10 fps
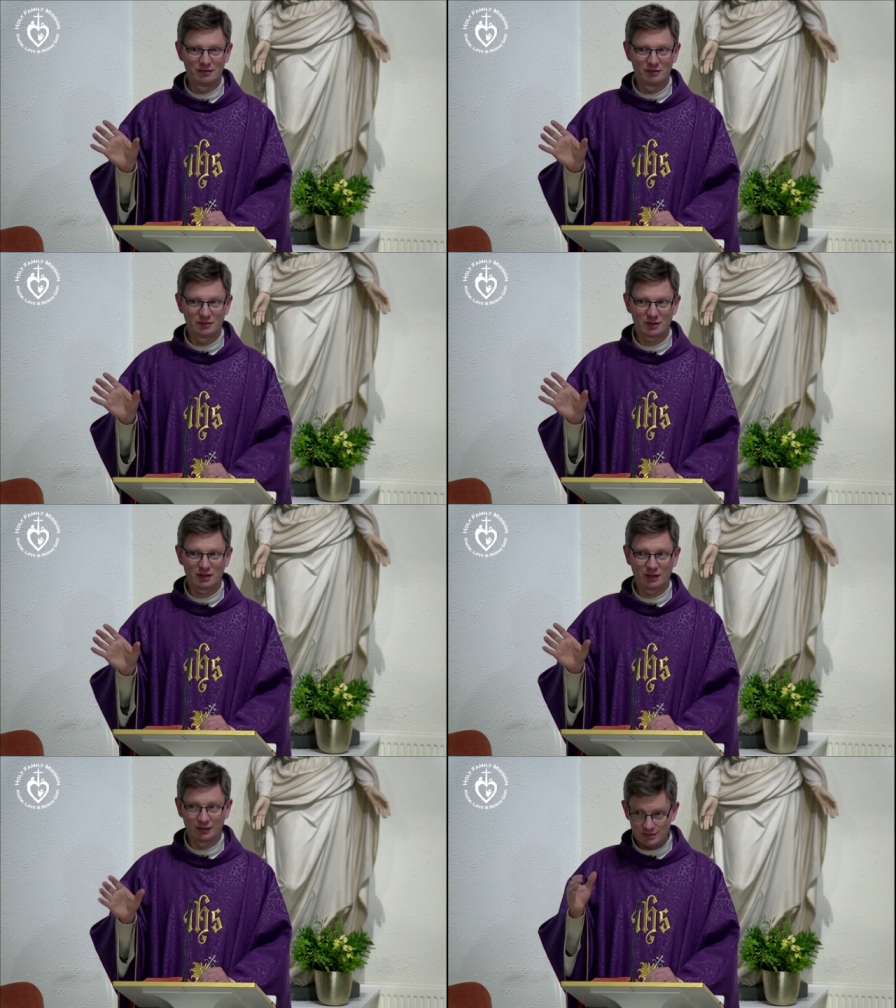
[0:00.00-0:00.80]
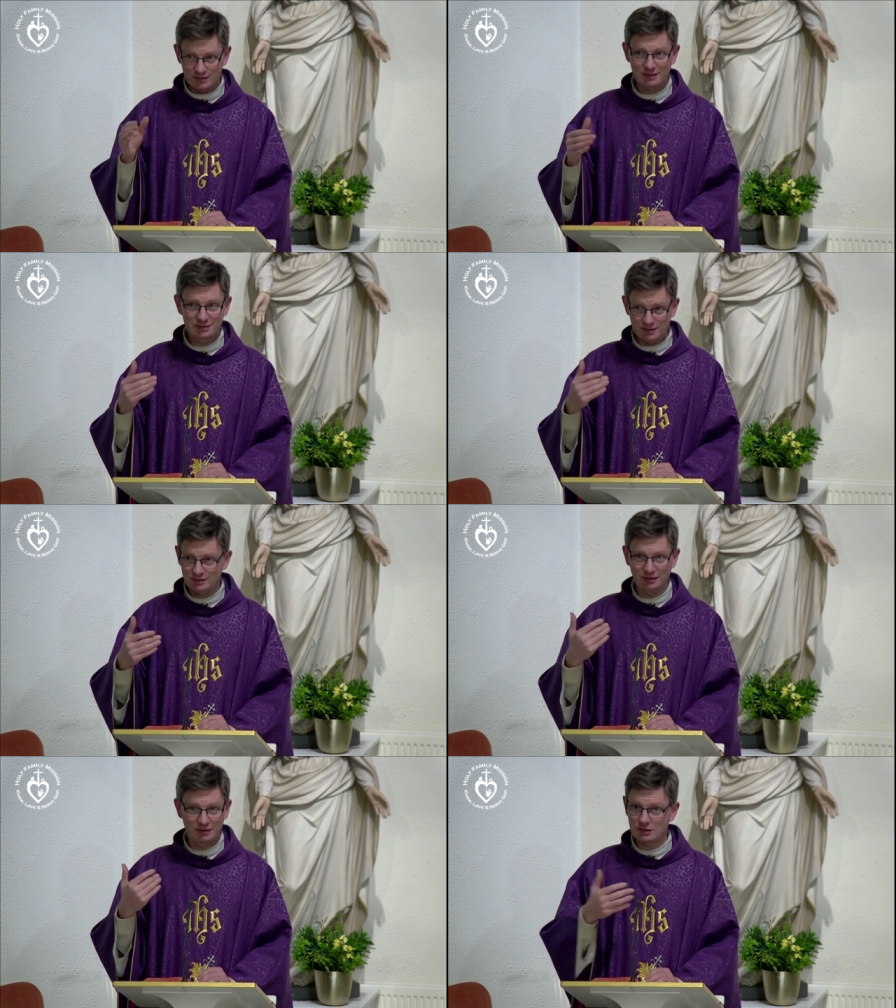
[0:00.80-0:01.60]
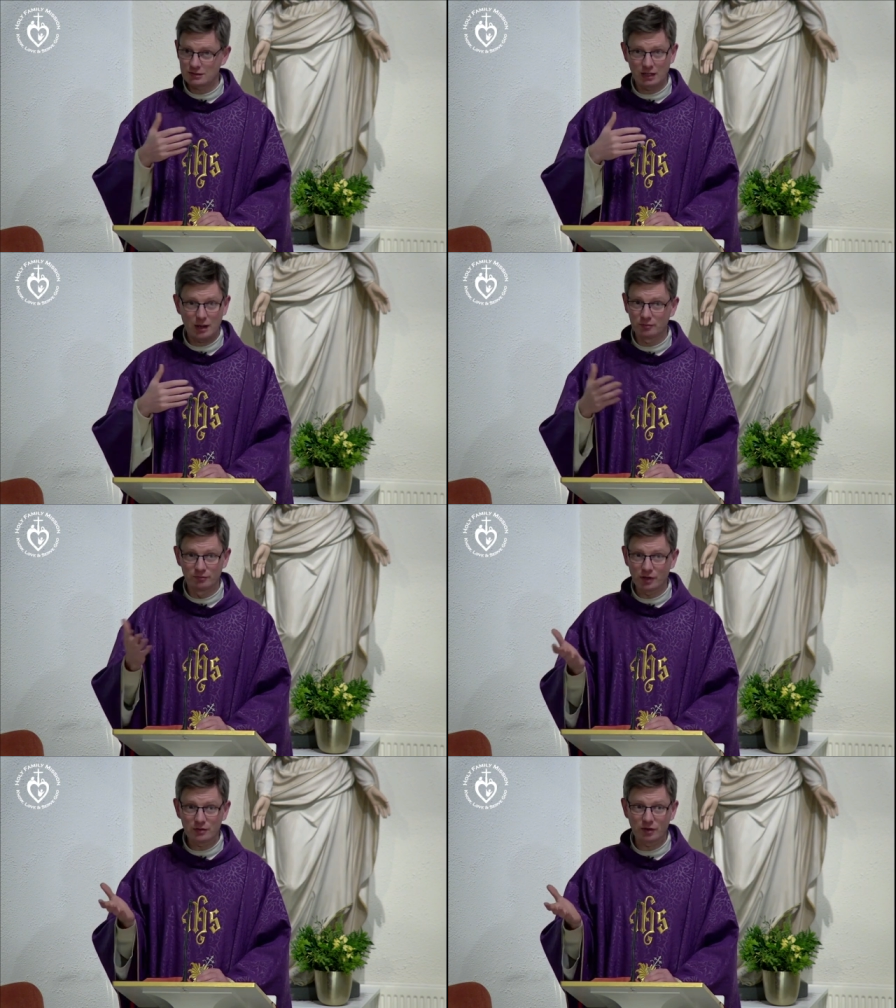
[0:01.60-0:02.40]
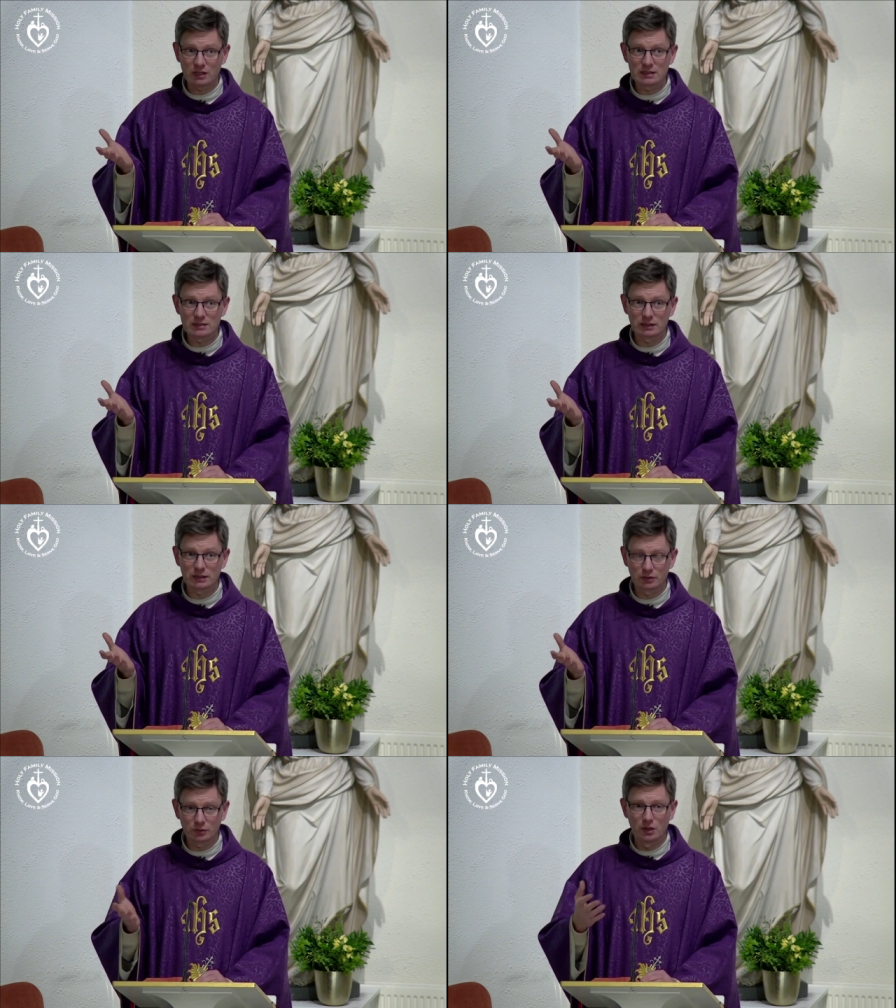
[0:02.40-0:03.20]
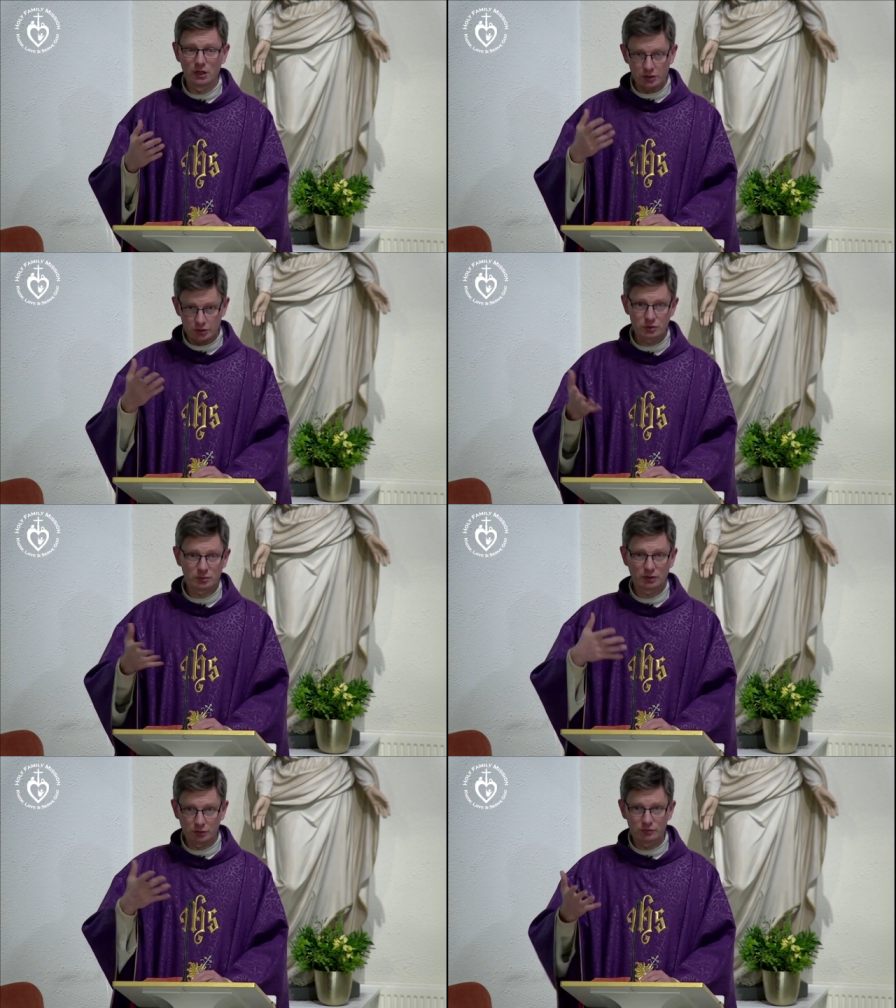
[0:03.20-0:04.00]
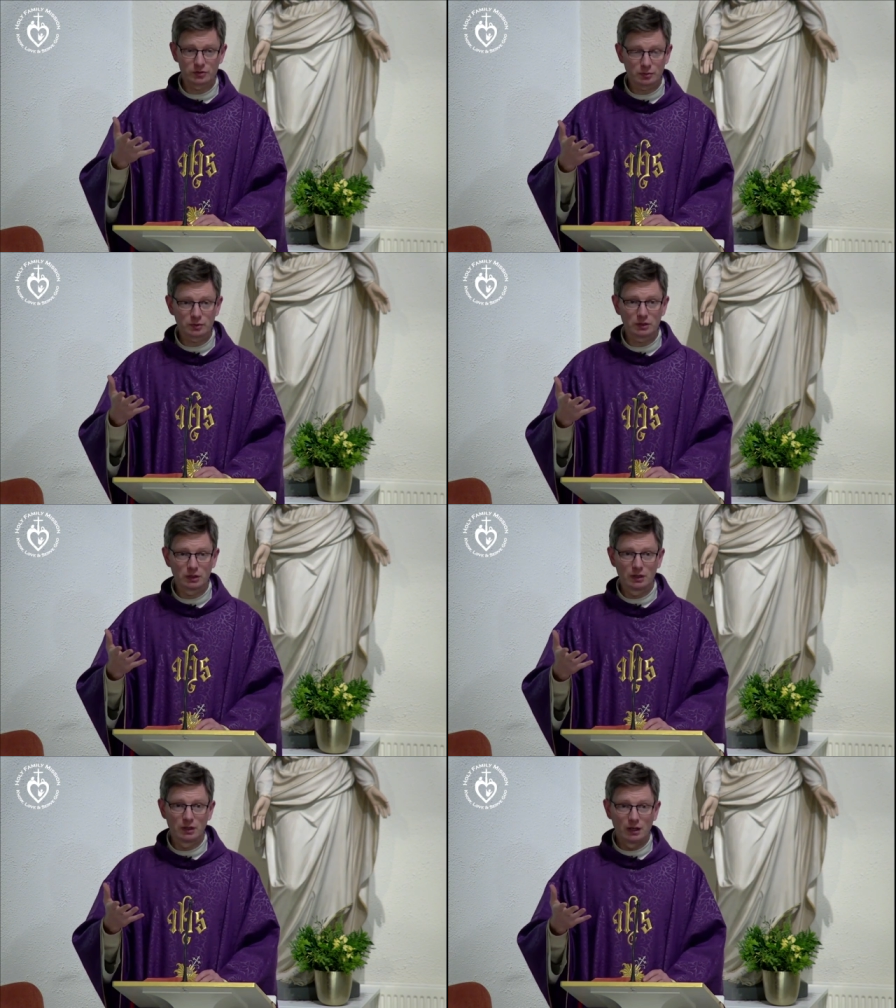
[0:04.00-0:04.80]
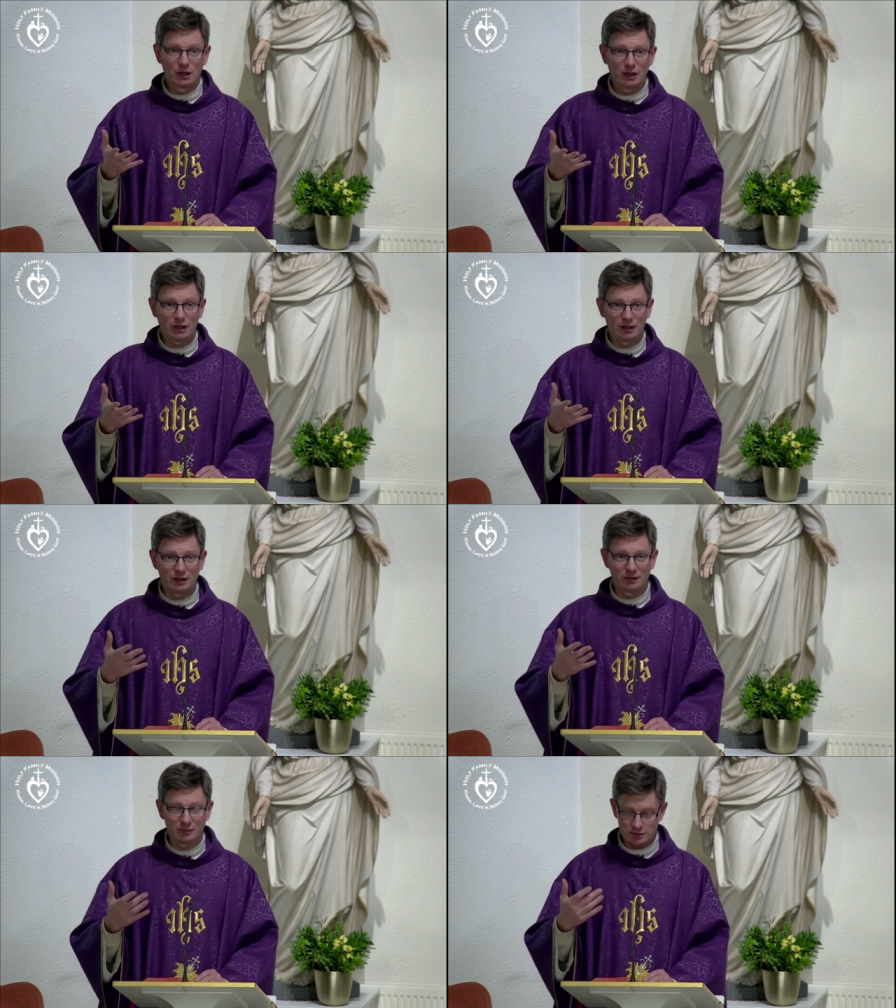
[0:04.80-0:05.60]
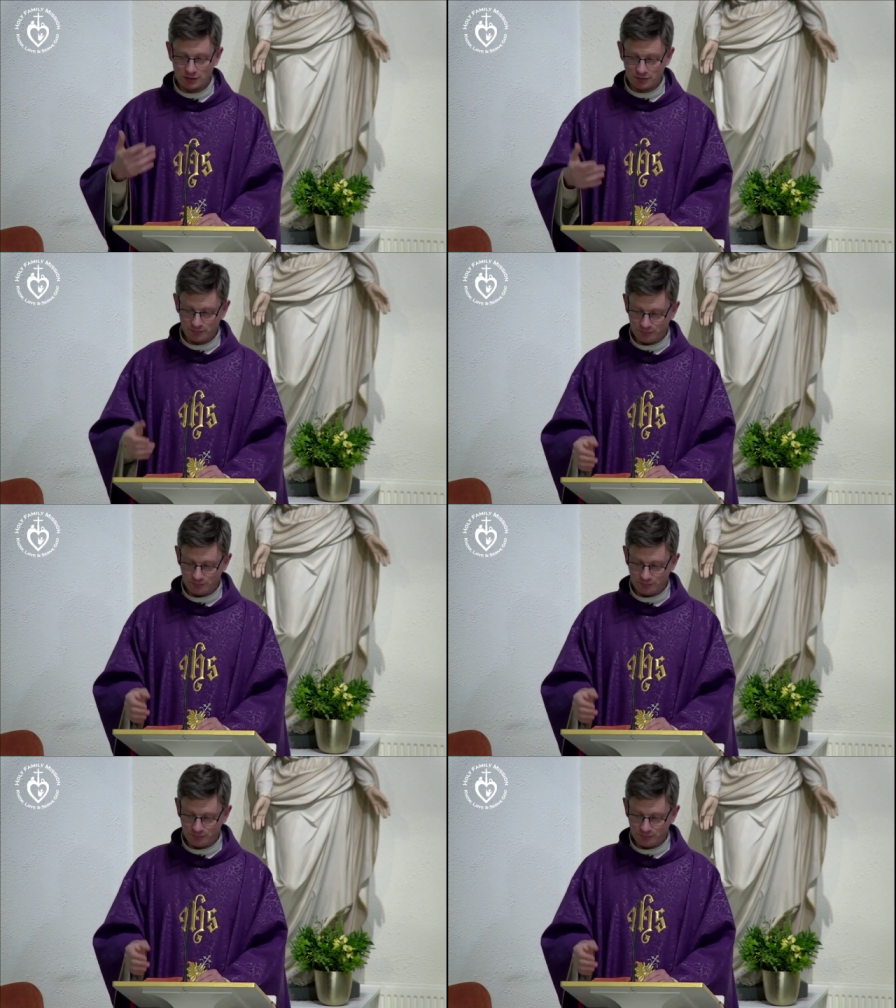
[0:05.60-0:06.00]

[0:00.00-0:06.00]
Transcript: Okay, and this this this this can happen very very easily. You know, you do something good for someone. Uh, there was a.